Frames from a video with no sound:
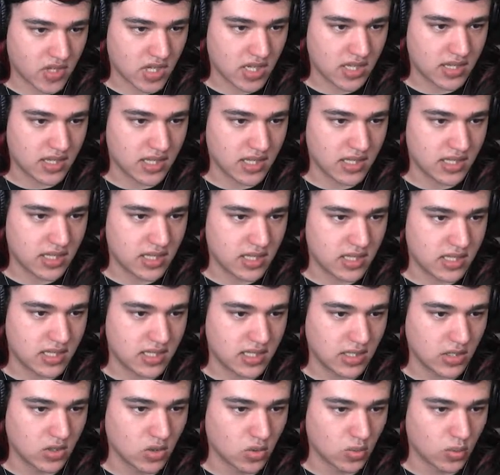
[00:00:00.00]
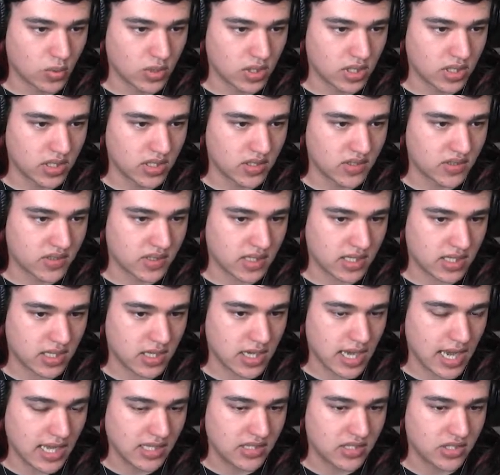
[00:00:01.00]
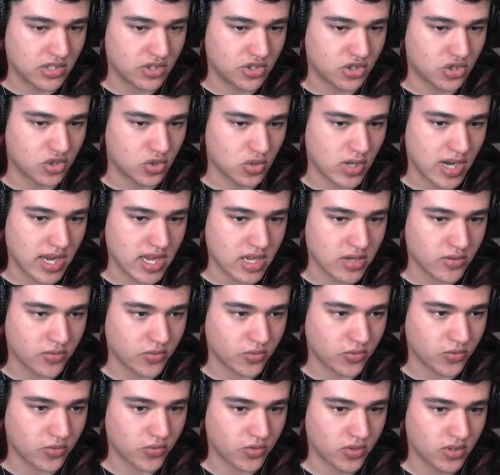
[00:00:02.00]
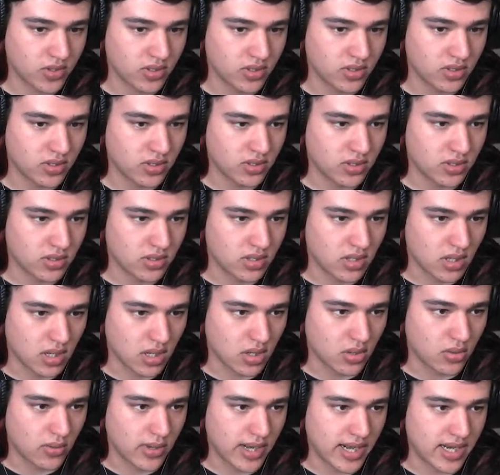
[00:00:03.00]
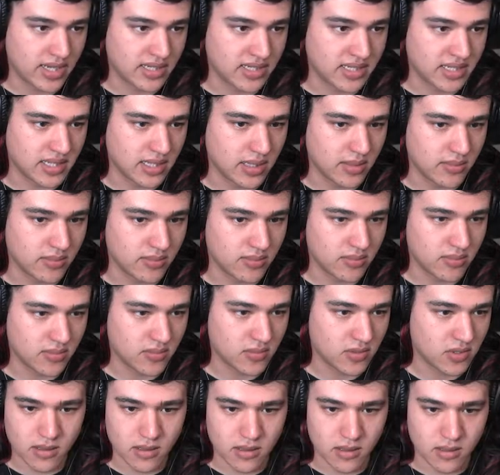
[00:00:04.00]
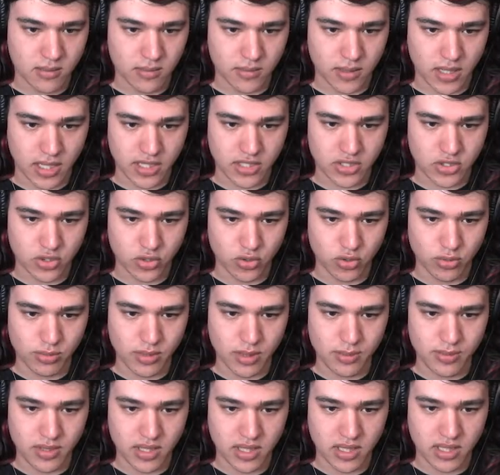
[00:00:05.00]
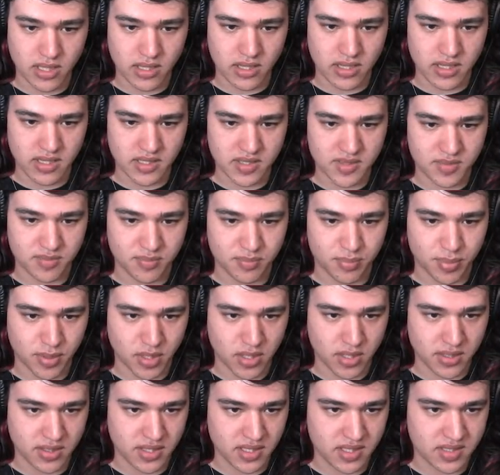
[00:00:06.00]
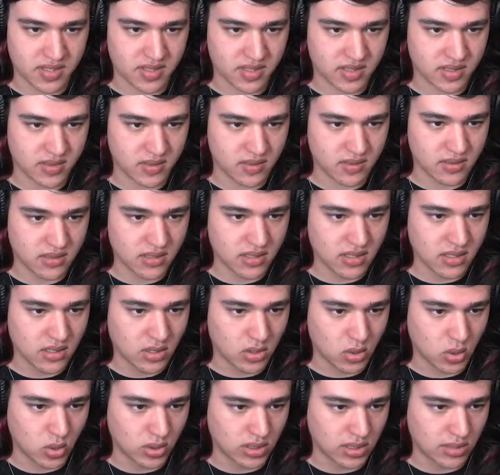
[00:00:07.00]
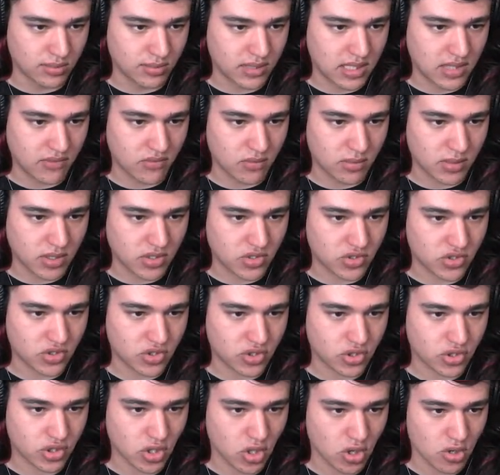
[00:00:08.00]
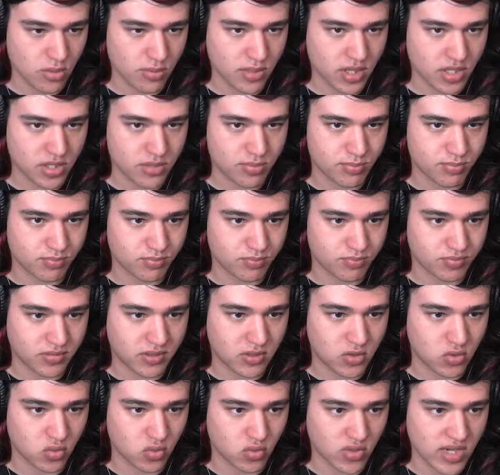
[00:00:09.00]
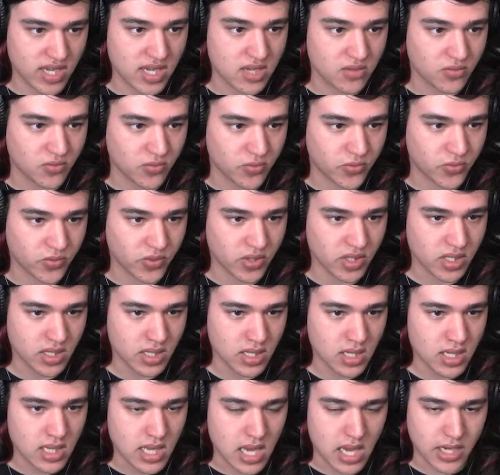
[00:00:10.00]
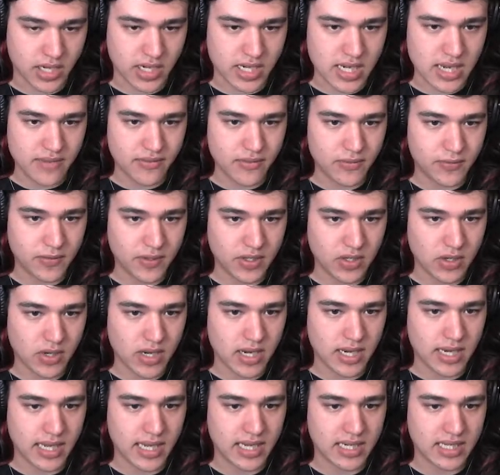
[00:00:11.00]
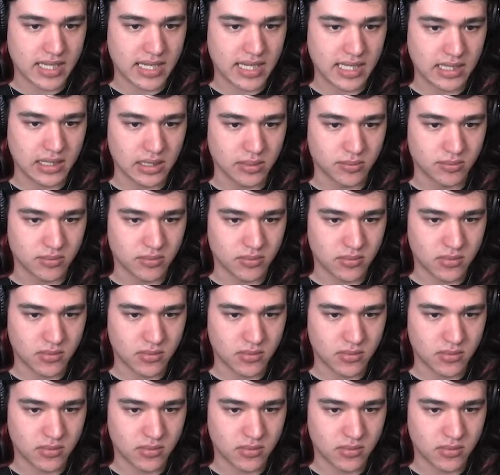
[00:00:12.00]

I think the deal was like you had to strafe around him. I do remember this this hoodlum giving me so much grief. I could never figure out how to kill him.